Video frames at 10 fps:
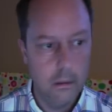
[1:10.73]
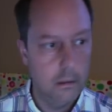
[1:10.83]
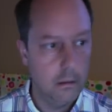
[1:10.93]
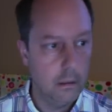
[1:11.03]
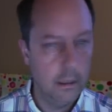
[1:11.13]

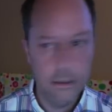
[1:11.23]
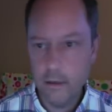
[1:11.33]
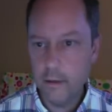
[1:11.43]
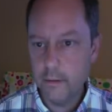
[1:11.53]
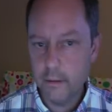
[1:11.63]
Okay, and
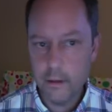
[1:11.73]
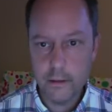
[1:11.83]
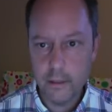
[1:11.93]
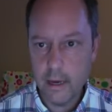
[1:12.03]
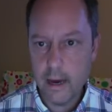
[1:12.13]
there, there's
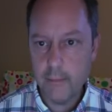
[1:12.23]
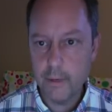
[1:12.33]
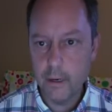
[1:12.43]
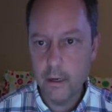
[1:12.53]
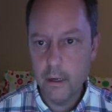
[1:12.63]
the app
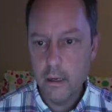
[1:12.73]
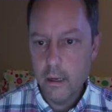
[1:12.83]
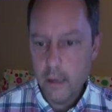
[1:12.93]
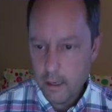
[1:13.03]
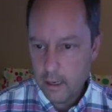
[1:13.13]
there.
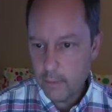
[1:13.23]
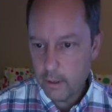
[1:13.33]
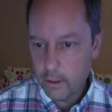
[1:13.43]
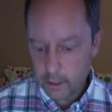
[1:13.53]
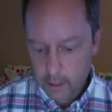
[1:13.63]
And I'm going to
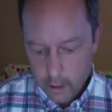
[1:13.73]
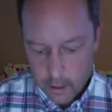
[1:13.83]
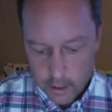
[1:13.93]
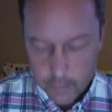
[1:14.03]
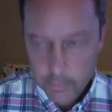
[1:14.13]
start
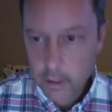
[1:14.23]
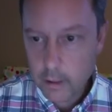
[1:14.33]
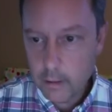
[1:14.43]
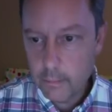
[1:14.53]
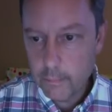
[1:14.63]
up
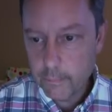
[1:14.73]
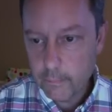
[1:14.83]
um,